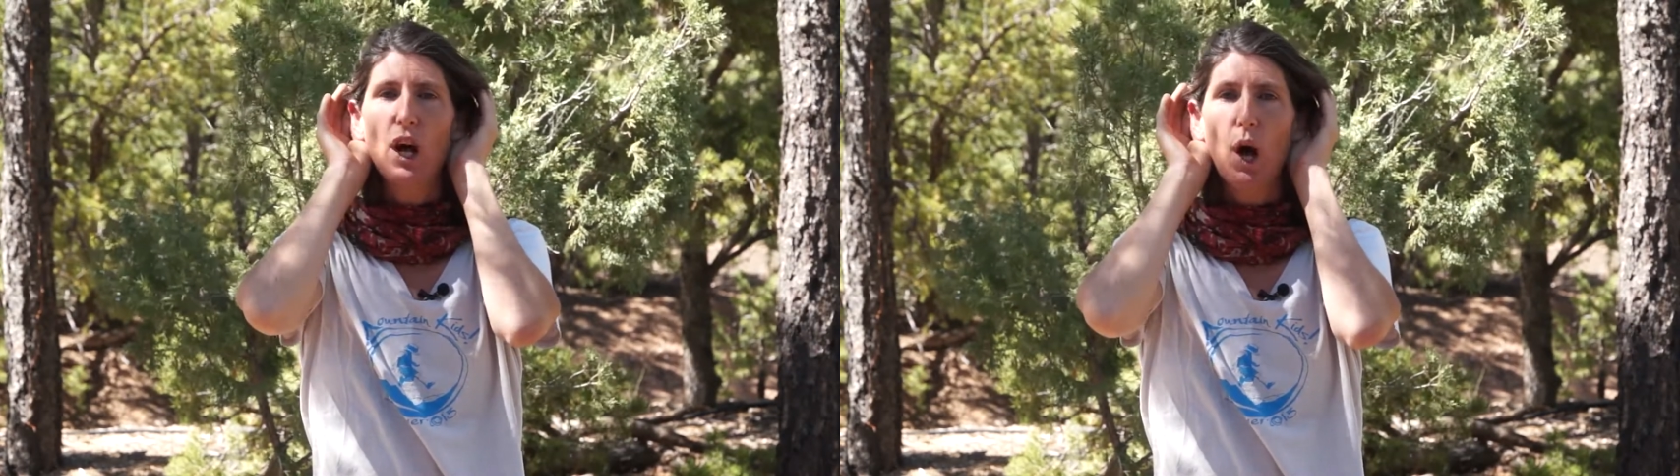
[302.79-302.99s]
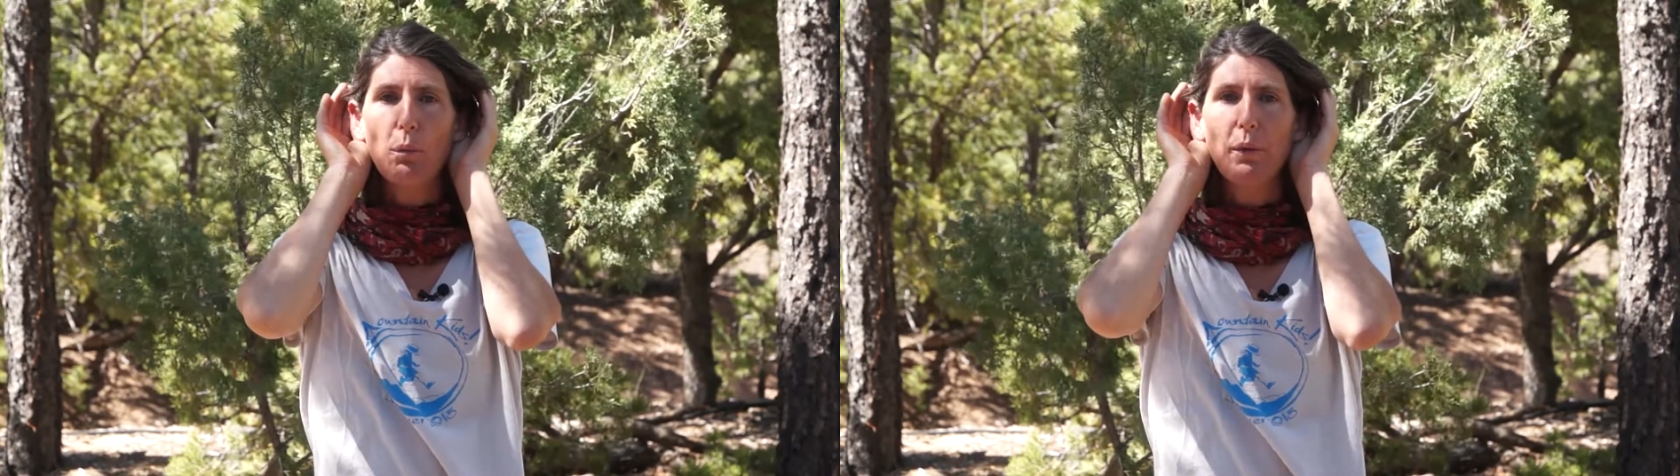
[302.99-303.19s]

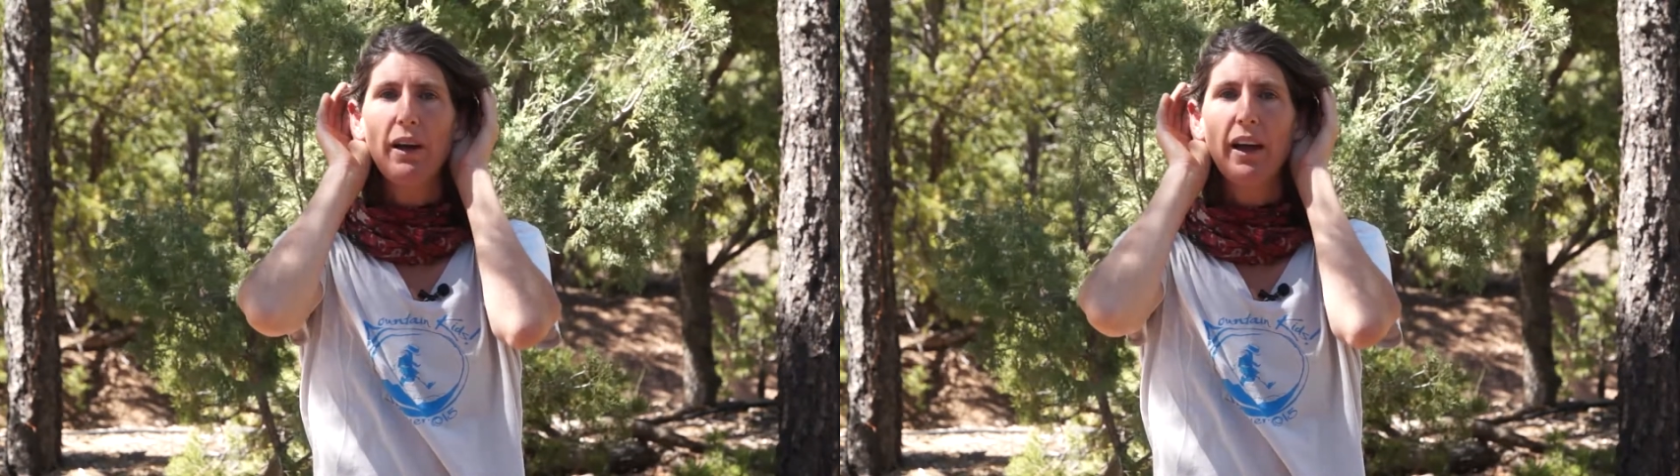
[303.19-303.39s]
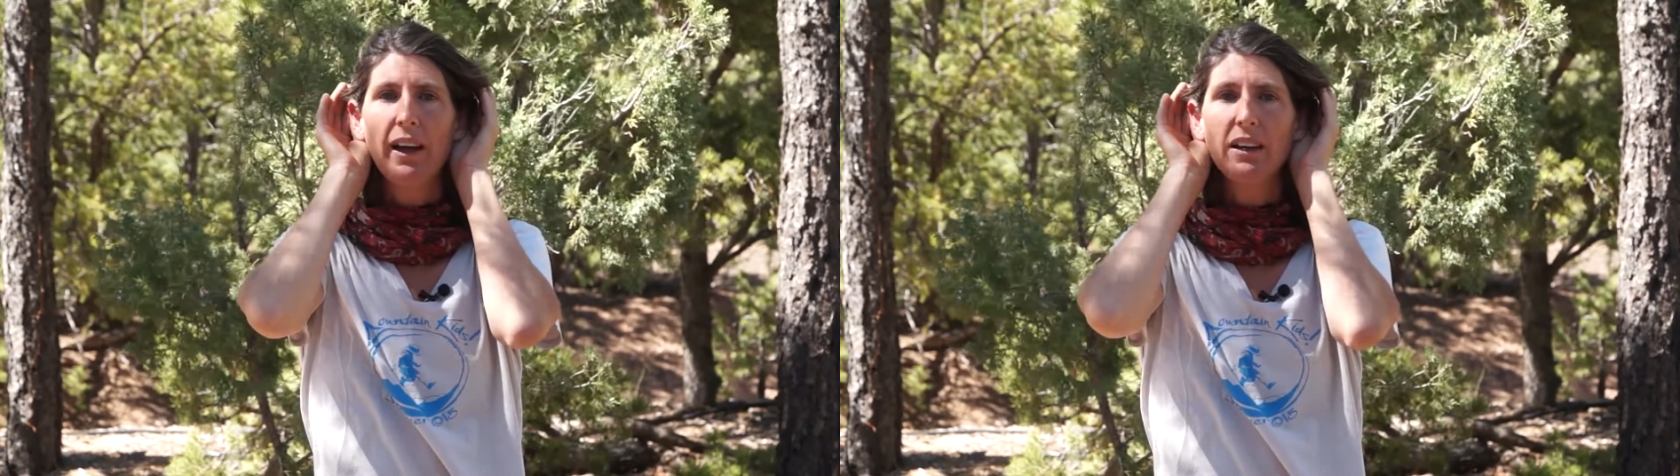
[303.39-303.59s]
up
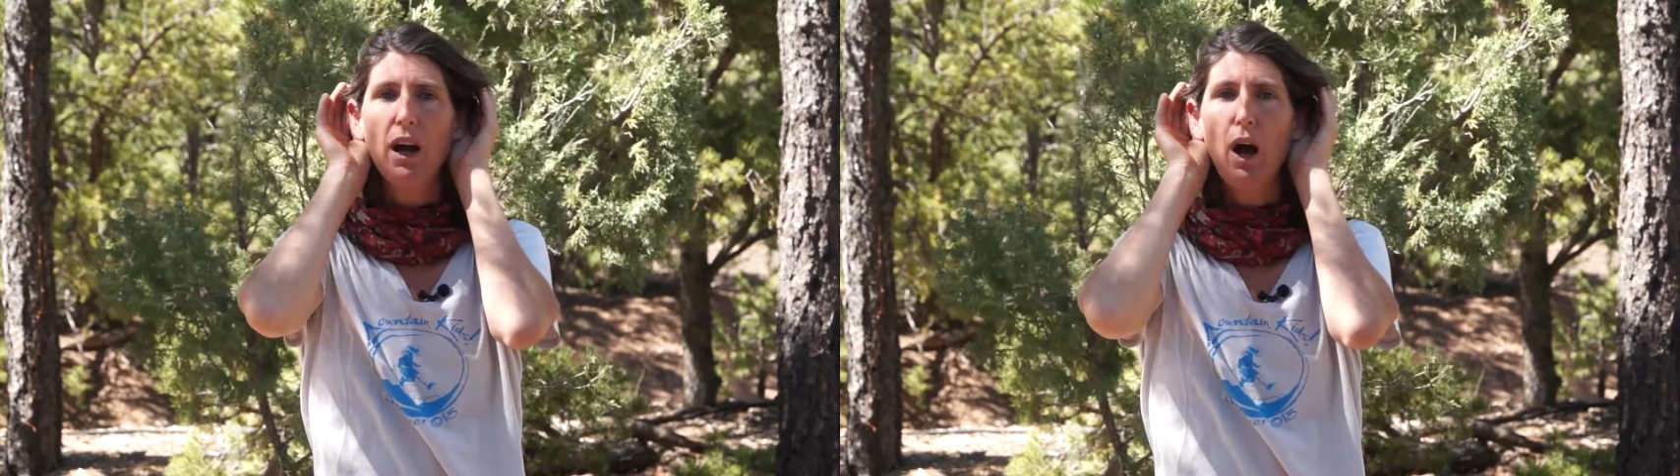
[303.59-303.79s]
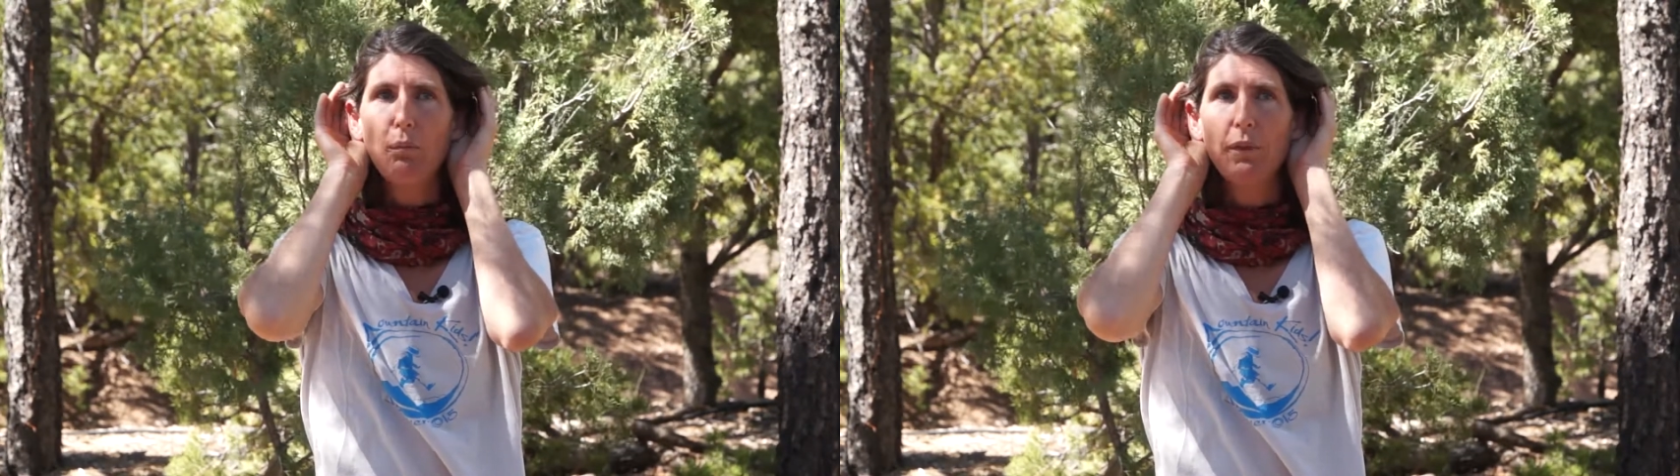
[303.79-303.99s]
and
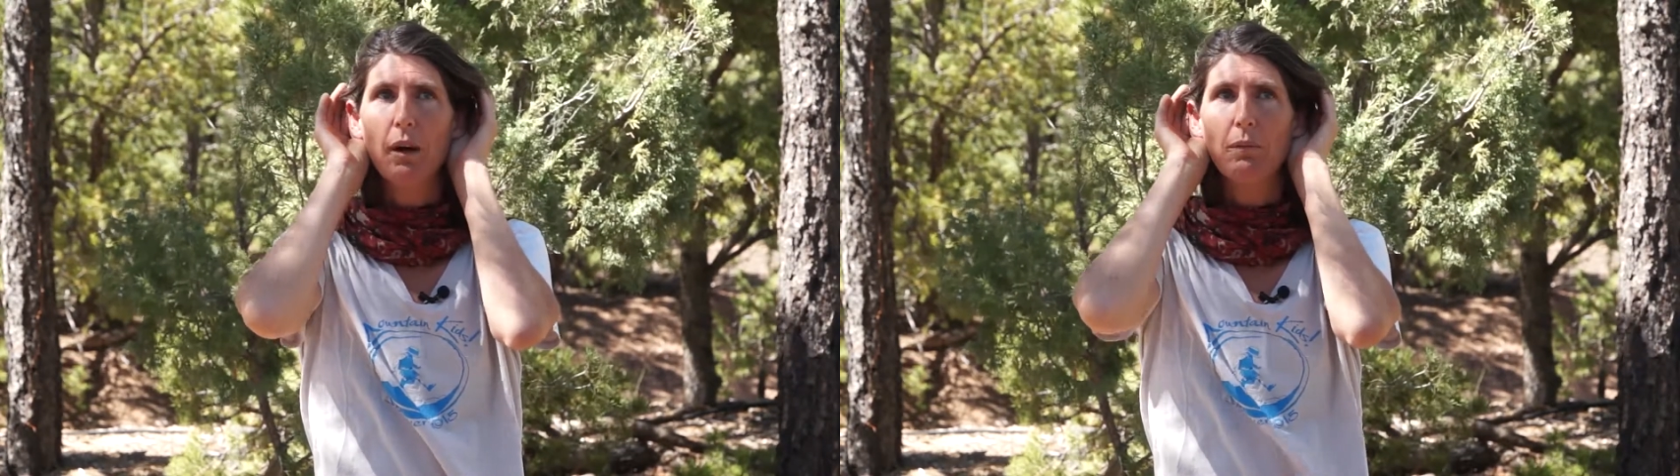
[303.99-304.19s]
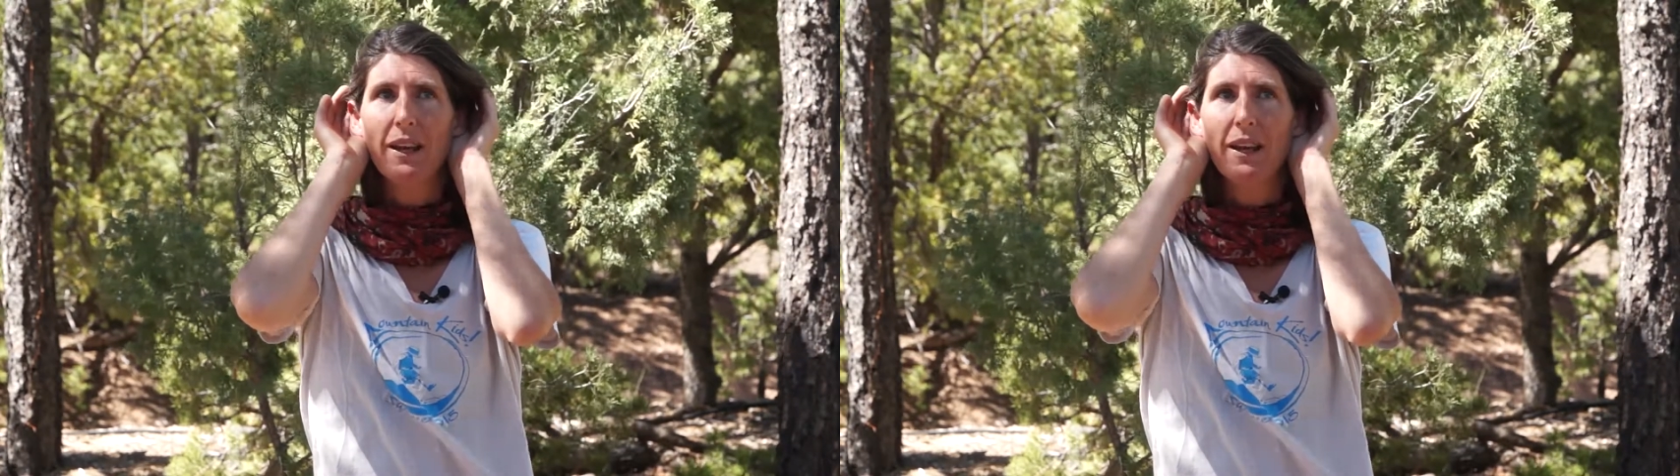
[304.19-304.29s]
cup them